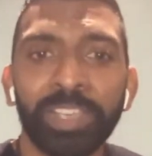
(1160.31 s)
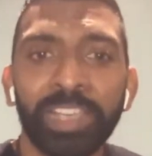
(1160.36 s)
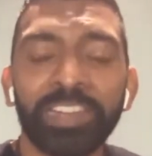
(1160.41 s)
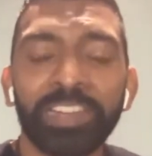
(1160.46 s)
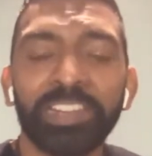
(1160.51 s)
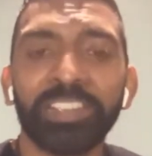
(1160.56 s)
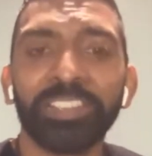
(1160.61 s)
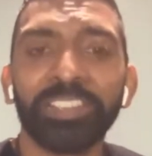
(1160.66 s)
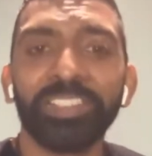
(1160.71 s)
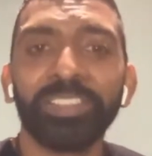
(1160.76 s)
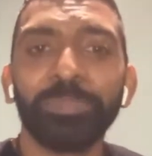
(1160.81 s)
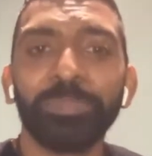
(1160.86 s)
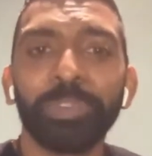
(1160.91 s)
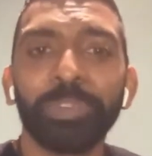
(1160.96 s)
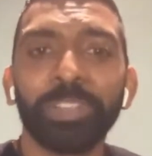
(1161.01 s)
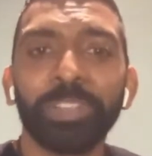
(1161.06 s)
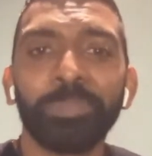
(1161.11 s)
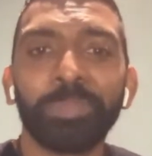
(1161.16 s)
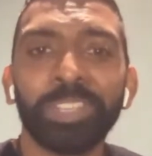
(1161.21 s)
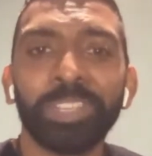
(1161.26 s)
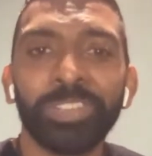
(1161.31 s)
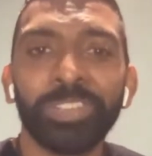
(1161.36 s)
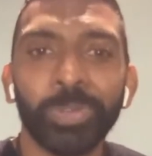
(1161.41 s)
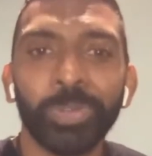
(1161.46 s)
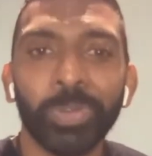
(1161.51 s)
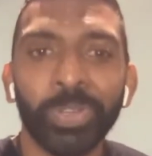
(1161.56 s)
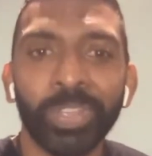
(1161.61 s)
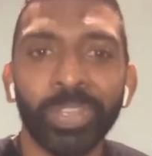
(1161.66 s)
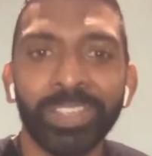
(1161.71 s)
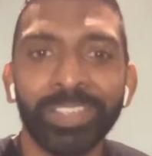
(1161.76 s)
And is this bringing me
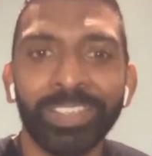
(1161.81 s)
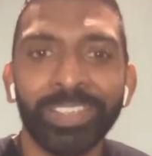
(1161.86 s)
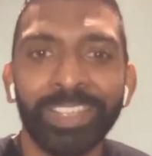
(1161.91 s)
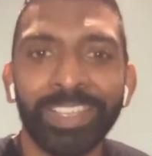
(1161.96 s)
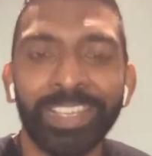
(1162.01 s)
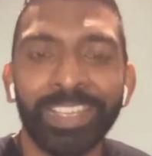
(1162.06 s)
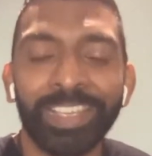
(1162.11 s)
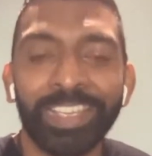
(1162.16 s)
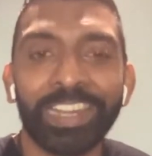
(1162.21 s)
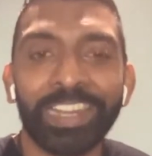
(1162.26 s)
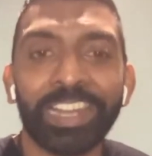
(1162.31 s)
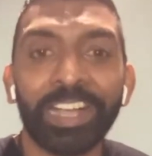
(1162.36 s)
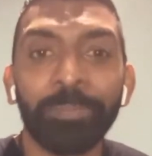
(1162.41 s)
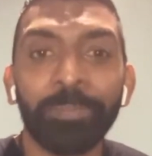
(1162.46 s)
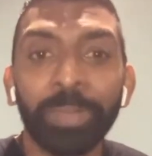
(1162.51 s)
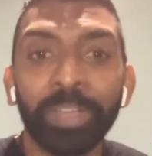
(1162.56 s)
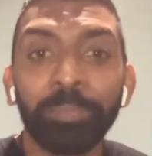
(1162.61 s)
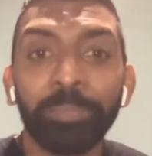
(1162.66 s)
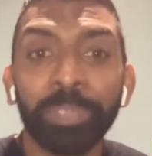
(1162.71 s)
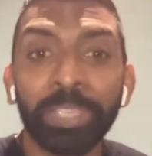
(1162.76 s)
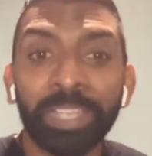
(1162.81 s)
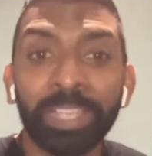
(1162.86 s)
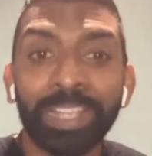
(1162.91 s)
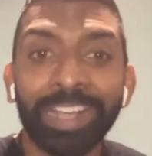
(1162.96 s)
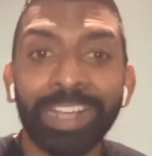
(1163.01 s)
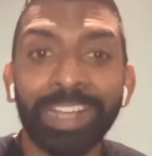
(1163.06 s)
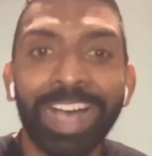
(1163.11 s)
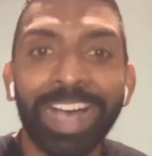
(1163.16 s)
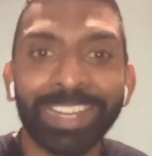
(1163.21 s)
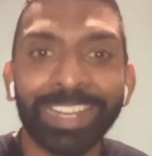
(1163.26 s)
joy? And am I being
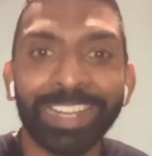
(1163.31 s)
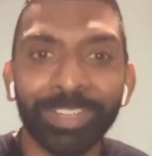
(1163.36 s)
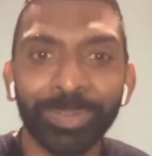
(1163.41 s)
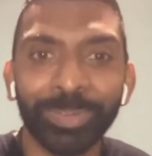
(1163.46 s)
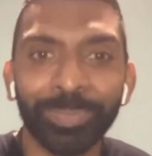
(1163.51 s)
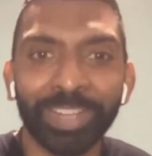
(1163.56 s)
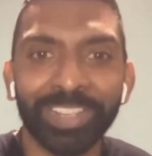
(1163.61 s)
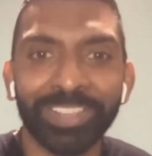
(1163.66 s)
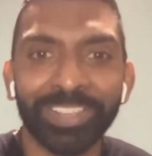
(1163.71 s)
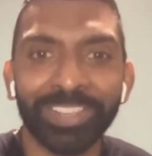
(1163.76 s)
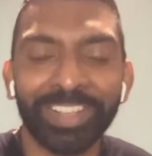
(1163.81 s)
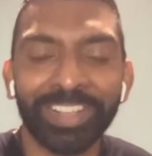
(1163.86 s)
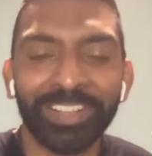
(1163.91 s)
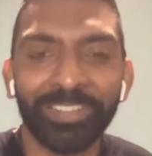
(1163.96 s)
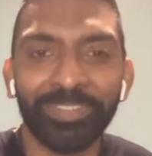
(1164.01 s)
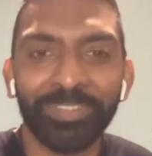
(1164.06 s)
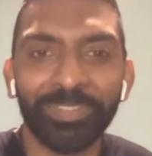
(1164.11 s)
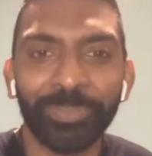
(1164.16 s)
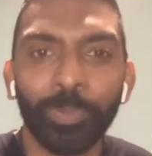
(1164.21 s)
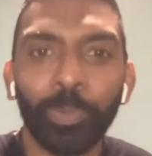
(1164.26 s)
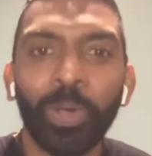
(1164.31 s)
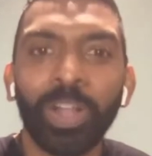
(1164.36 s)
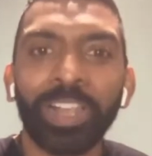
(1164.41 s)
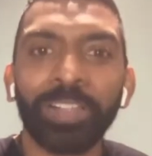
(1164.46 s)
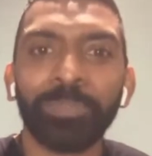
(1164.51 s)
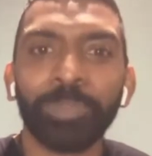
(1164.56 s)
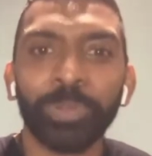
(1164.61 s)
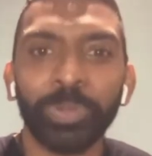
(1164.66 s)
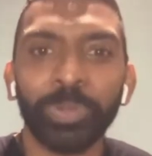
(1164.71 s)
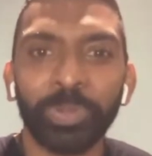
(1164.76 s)
kind to myself while
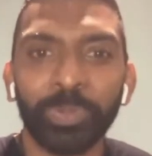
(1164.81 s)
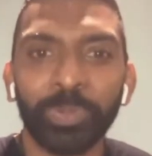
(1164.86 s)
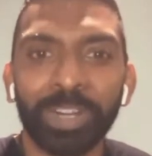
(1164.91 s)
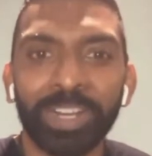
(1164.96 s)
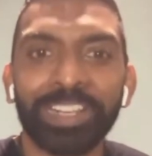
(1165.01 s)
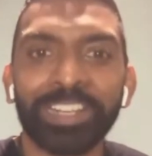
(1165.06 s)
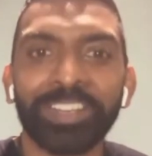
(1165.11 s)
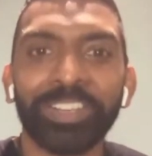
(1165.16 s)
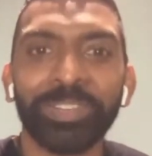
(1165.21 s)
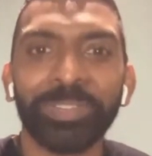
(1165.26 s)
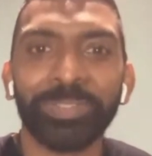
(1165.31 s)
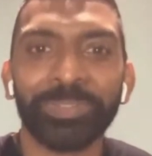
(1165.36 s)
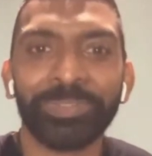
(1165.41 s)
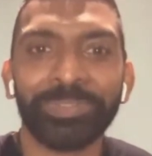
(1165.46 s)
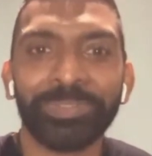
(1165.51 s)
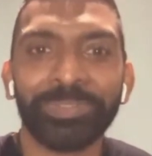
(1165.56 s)
I'm doing what I do?